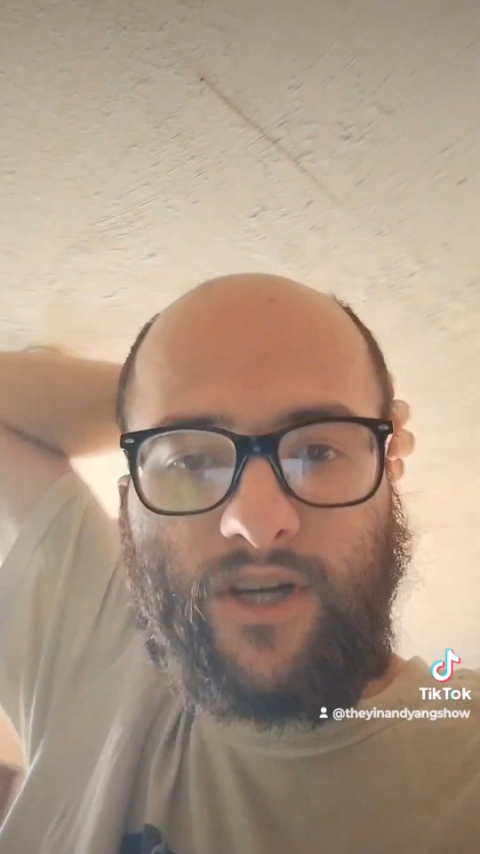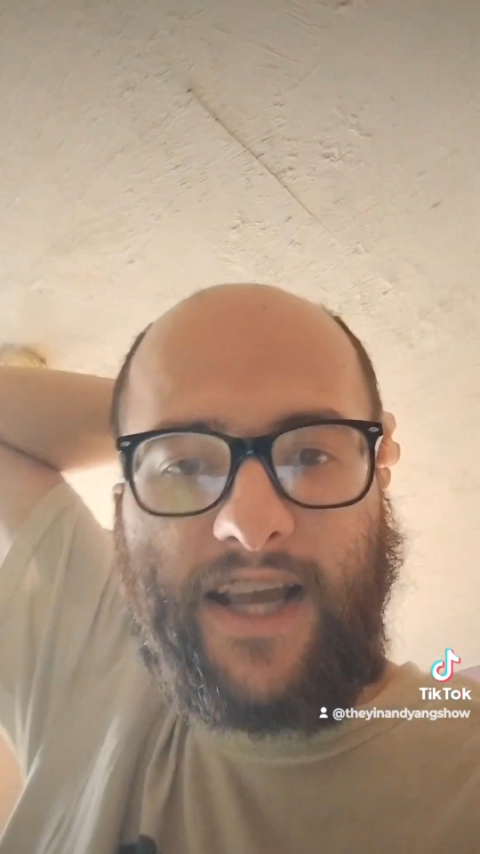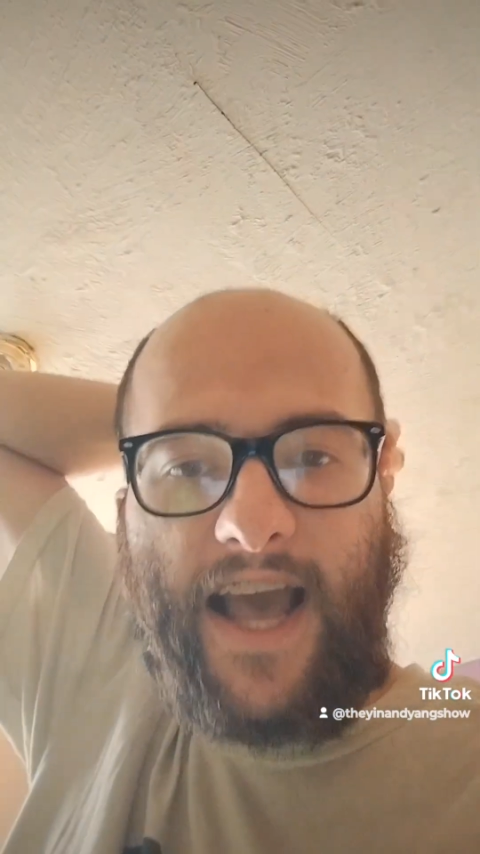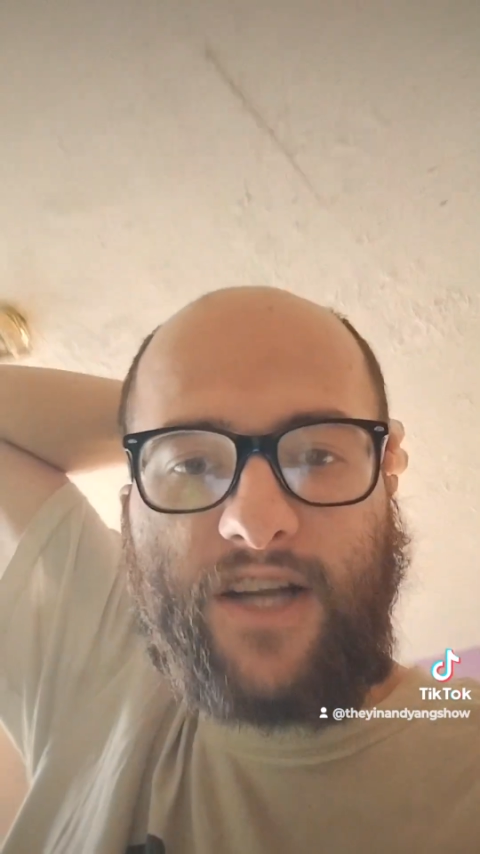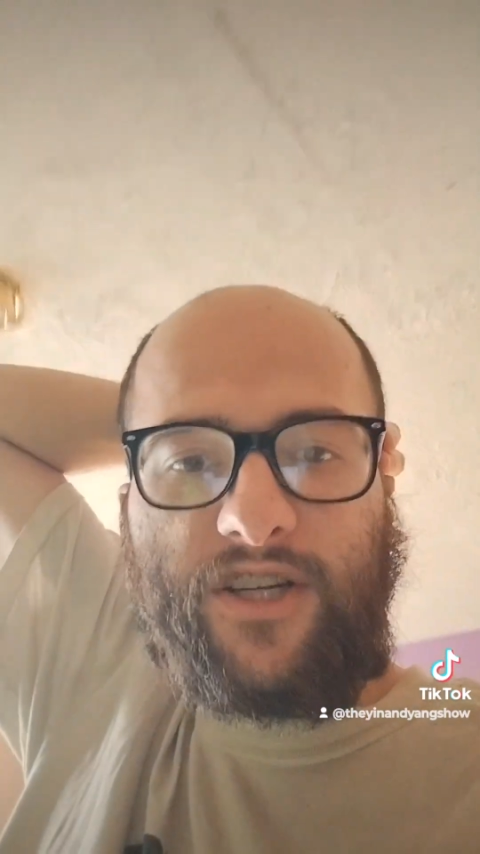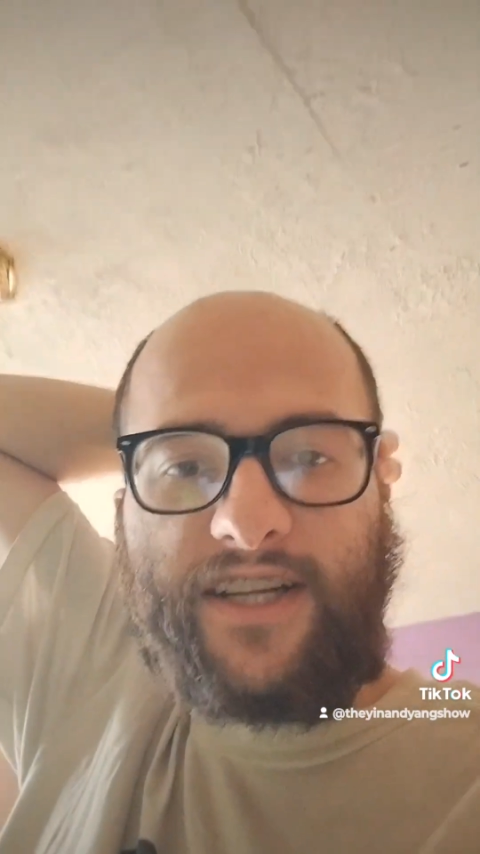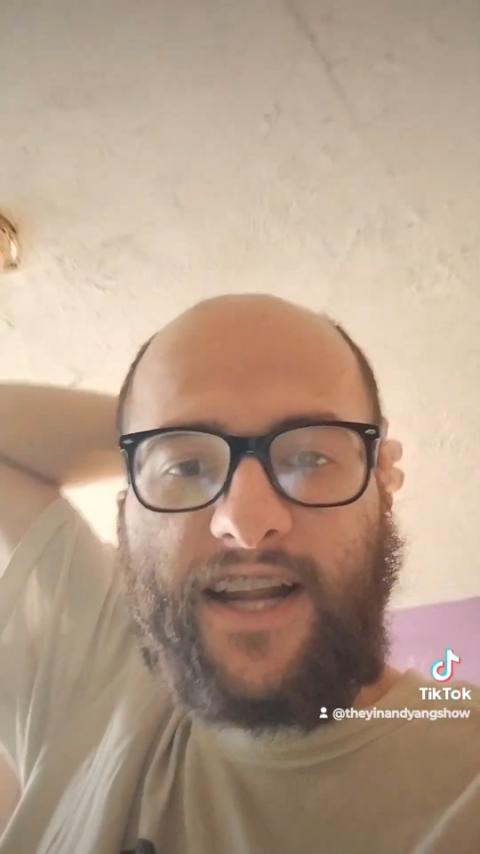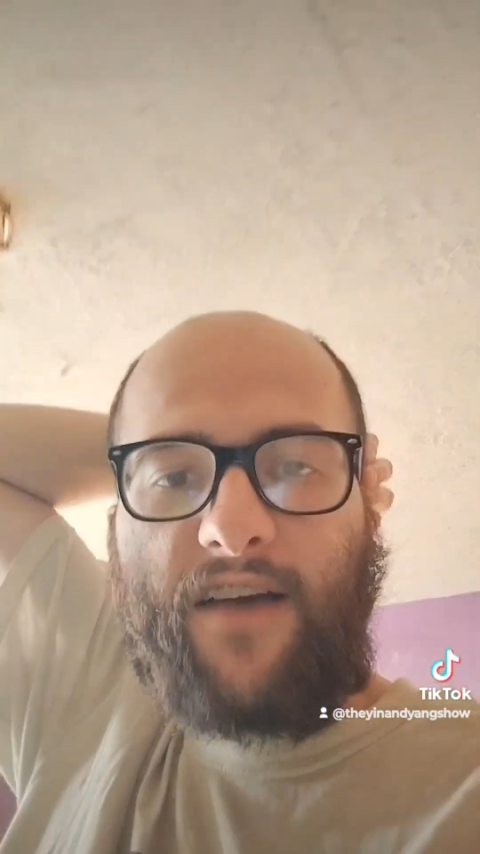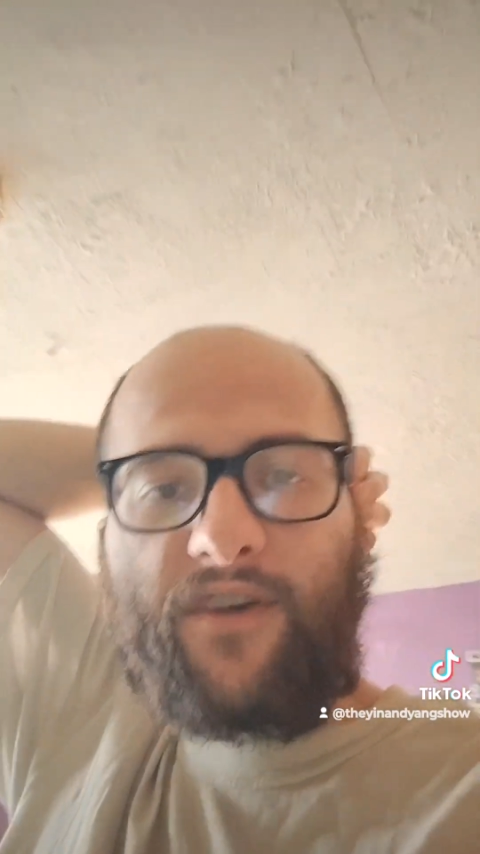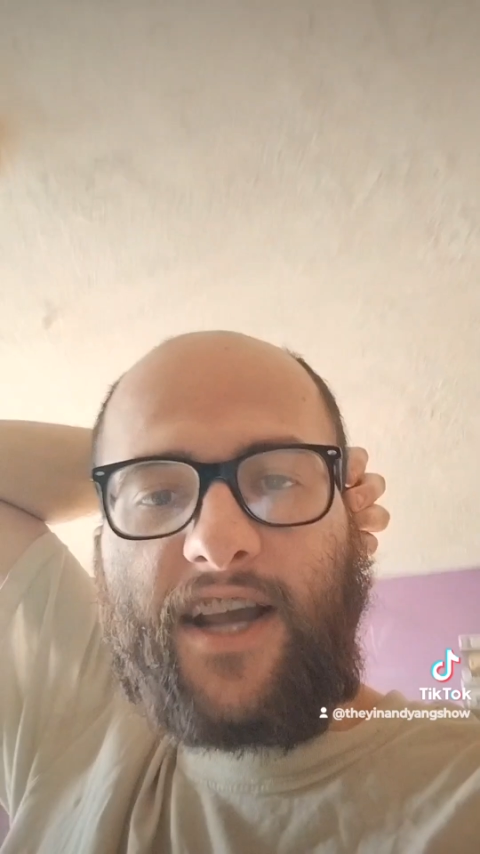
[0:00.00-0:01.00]
Drake actually
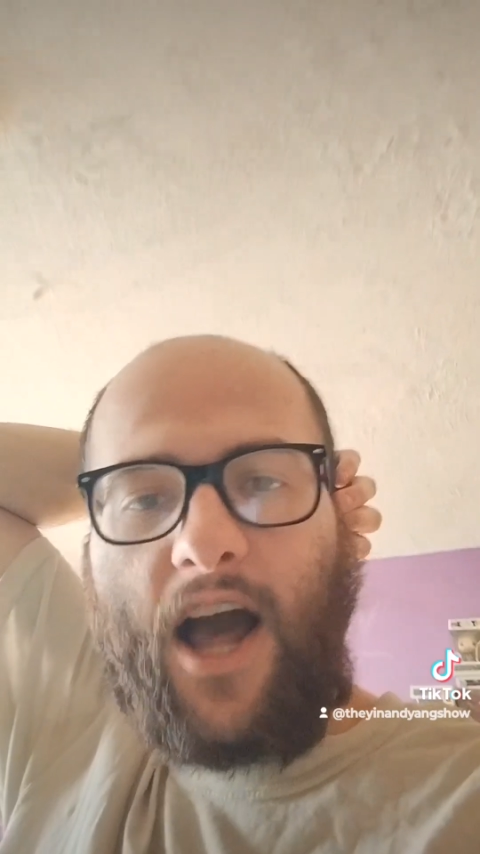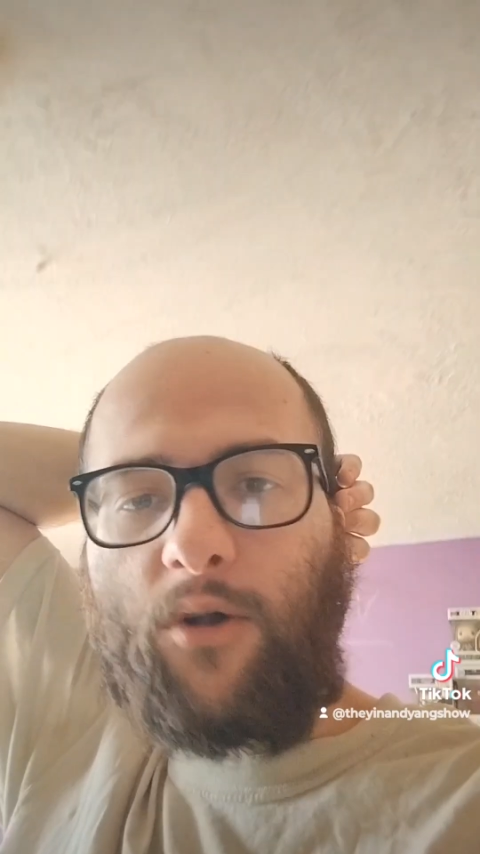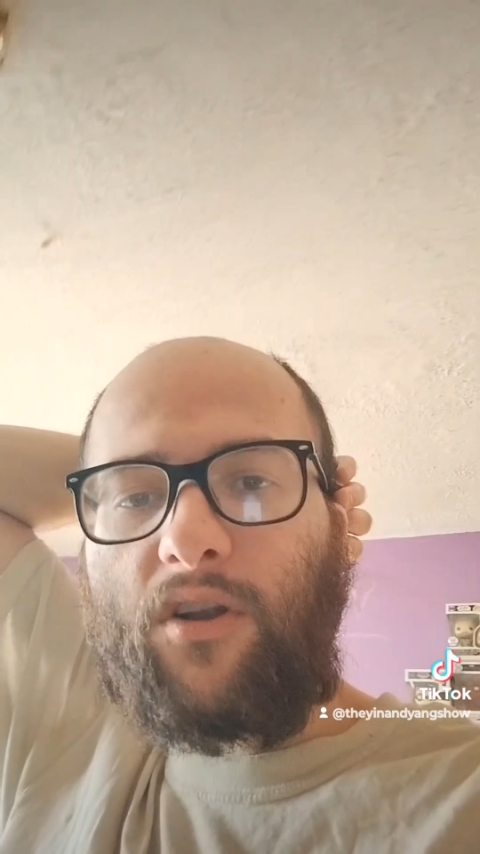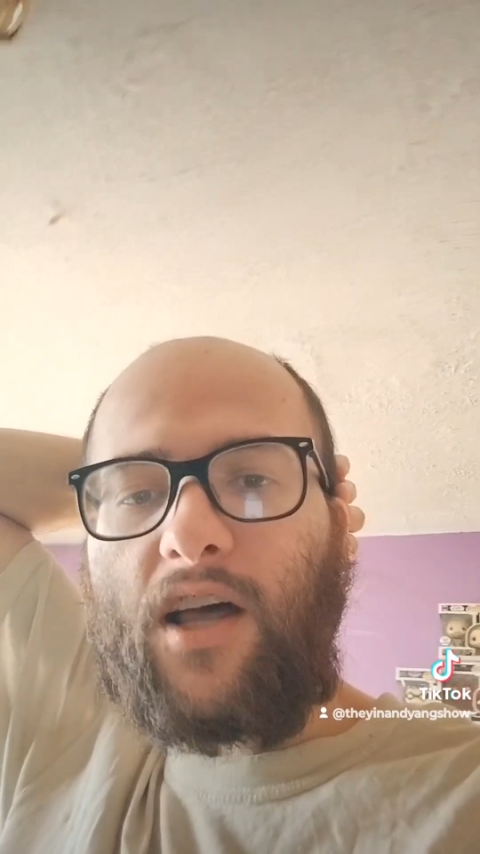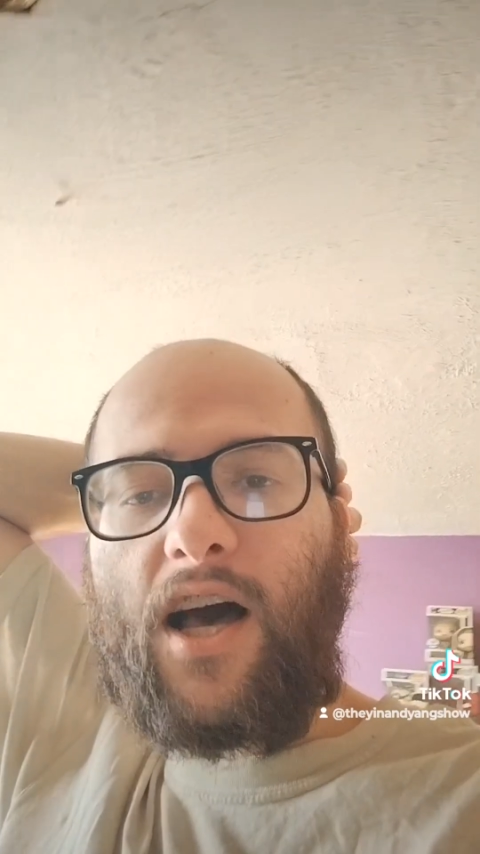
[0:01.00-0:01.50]
did have a cowl